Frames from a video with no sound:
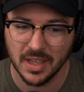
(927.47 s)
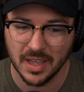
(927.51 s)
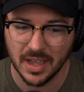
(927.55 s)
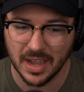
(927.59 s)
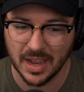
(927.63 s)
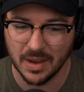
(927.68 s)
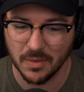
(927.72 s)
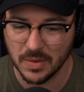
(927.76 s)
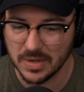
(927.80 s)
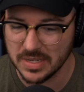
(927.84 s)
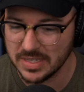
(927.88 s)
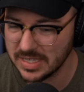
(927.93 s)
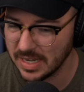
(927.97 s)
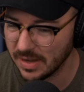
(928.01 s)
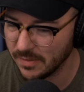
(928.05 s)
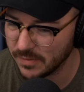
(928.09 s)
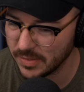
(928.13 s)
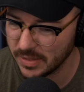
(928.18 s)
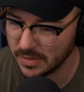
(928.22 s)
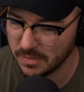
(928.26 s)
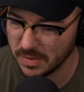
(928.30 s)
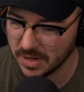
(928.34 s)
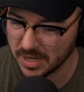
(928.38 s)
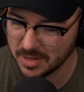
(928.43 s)
I would
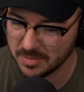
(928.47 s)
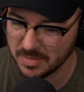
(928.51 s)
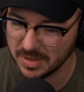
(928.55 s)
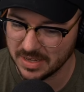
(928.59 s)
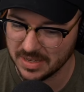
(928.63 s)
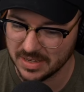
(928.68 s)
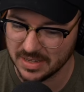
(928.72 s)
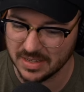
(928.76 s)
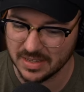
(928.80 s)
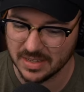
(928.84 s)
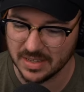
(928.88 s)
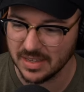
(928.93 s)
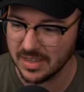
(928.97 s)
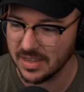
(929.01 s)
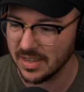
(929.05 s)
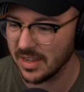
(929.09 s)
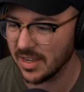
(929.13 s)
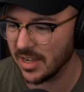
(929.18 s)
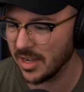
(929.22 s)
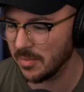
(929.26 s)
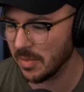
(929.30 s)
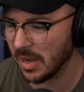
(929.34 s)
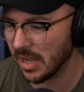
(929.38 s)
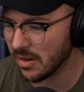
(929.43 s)
definitely recommend it.
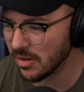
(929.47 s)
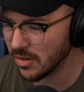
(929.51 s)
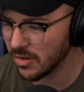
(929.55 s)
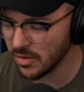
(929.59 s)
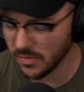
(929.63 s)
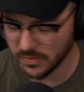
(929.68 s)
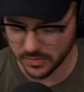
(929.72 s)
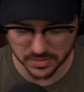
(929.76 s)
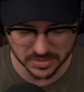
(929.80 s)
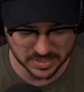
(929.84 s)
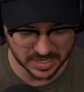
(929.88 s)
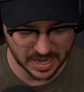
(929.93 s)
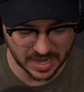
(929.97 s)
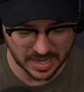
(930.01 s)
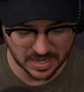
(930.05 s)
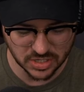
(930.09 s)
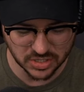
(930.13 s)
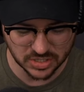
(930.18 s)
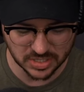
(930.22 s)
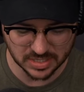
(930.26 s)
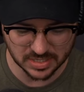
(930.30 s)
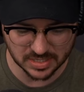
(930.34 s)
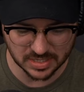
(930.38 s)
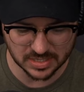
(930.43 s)
I don't know if there's
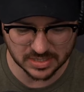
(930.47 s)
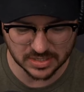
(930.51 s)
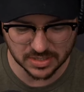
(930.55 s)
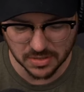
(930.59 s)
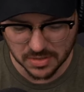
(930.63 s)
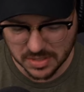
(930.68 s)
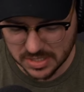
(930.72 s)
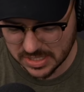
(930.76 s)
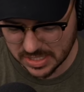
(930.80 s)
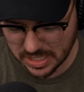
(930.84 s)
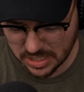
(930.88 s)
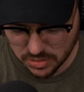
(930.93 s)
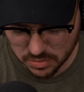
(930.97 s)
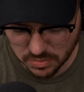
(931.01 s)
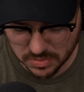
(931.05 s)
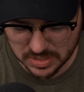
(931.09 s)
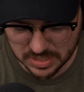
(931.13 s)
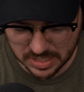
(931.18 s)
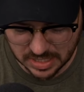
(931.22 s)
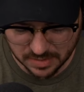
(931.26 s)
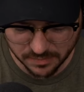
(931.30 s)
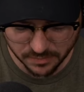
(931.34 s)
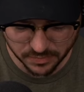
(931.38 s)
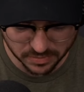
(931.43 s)
actually, is there a scheduled
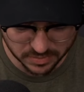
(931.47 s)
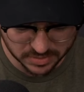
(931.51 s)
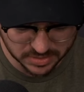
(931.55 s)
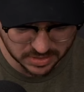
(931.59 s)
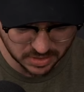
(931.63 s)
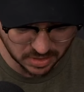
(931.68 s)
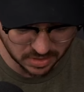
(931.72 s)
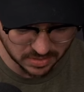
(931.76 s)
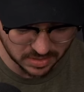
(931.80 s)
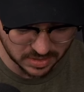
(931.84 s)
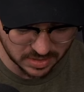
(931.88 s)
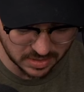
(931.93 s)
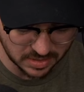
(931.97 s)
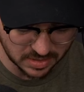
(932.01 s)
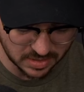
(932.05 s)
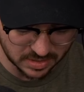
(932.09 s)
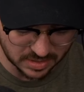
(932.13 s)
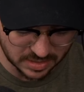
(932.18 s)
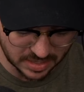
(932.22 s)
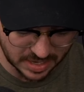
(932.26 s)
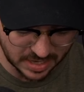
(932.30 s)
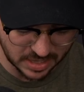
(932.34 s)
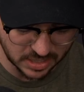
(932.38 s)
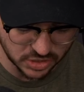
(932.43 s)
date for Starlink?
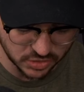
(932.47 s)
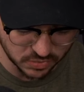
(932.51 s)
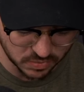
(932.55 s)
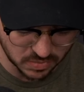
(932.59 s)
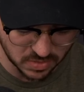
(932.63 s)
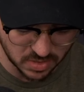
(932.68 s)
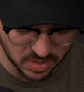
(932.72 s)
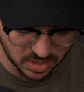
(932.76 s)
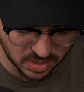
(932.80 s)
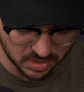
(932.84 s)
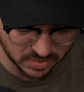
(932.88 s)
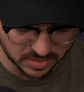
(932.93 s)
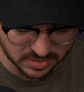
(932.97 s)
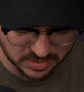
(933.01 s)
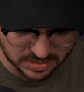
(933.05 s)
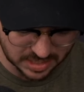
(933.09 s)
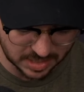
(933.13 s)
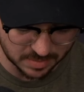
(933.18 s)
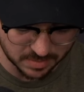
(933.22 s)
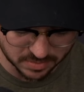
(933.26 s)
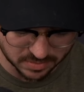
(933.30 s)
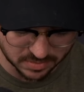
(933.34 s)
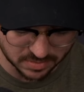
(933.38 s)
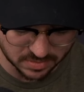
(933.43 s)
An actual on the
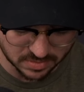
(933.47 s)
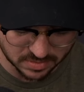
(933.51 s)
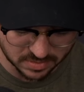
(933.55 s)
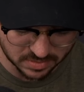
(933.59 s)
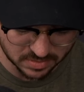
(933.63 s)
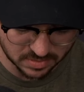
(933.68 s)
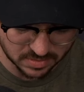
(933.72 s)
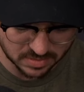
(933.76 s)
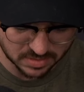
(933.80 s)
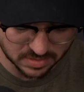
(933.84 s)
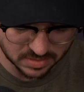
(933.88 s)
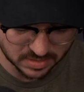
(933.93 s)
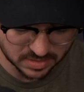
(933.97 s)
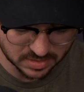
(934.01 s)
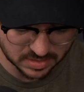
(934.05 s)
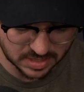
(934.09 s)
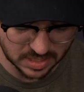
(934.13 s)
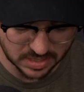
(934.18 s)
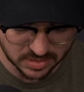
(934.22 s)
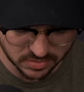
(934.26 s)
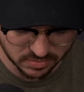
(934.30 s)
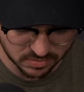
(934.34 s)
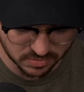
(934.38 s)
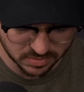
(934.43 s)
table
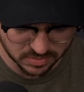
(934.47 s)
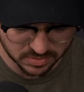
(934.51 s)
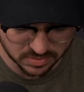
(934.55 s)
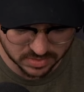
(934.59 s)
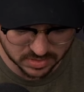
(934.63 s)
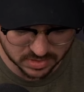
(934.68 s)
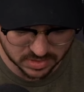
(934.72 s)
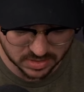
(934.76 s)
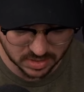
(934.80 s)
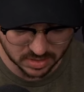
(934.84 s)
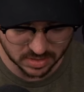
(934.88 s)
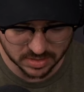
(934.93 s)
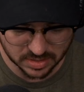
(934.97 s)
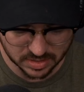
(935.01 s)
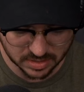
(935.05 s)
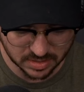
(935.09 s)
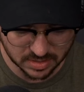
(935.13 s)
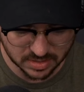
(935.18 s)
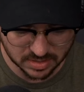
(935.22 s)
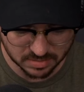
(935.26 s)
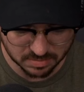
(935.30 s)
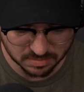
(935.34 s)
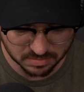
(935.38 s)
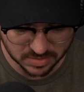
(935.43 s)
scheduled Starlink
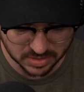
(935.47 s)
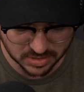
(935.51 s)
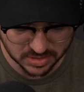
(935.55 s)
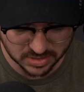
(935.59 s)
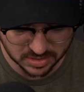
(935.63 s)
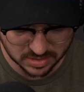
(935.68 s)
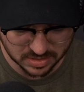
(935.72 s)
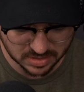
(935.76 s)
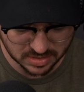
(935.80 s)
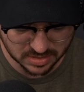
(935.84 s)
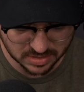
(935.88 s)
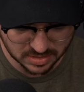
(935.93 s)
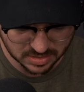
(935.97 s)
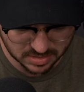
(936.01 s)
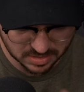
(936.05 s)
mission?